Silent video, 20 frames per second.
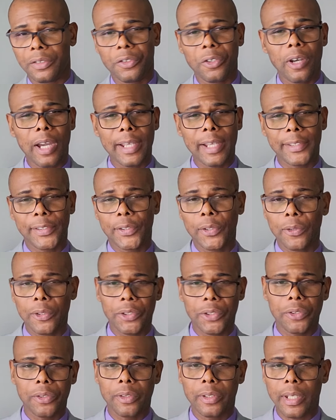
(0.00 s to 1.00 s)
You know, I
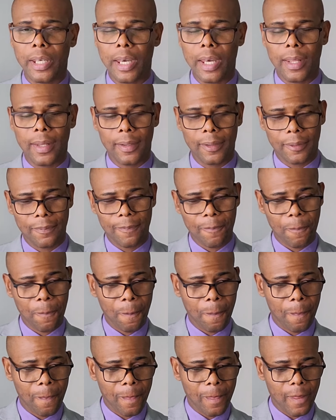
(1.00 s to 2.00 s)
told you that
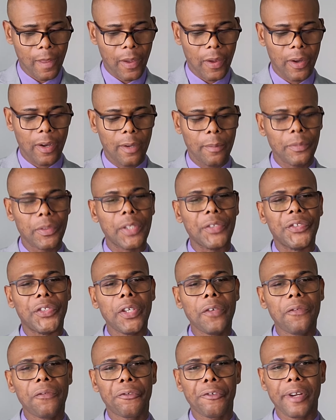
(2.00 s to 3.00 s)
the
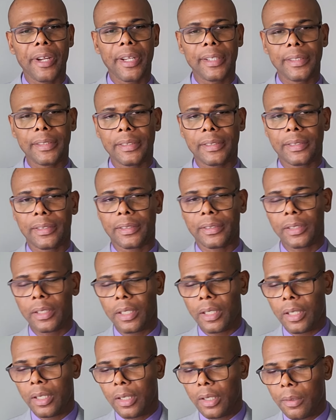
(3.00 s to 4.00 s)
difference
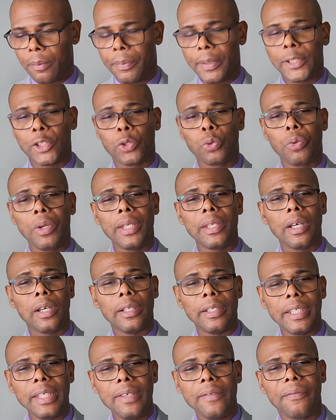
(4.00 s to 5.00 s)
between a
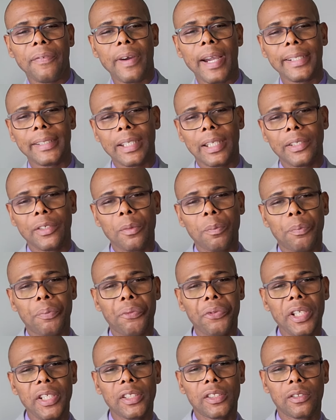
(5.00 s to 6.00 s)
Levite and a
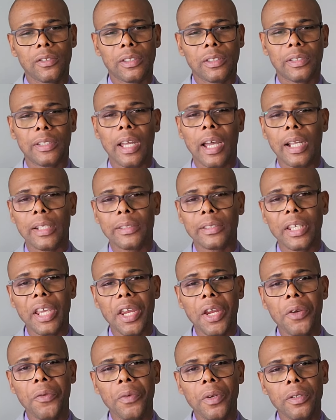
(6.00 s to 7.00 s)
priest was that
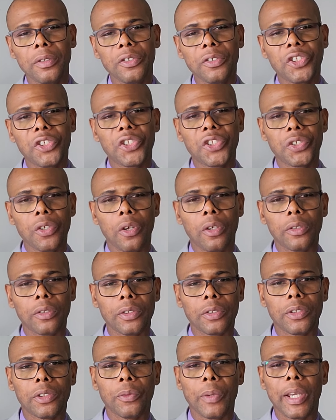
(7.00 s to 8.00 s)
Aaron's
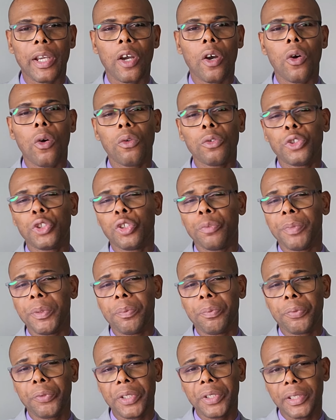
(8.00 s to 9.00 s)
sons were called to be
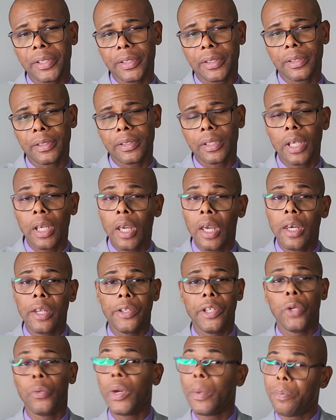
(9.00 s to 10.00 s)
priests.
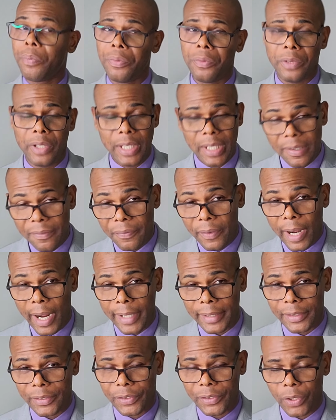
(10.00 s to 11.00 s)
They were
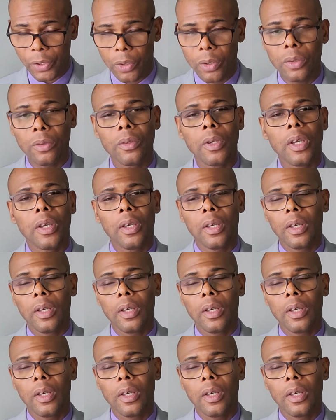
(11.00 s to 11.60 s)
Levites, though.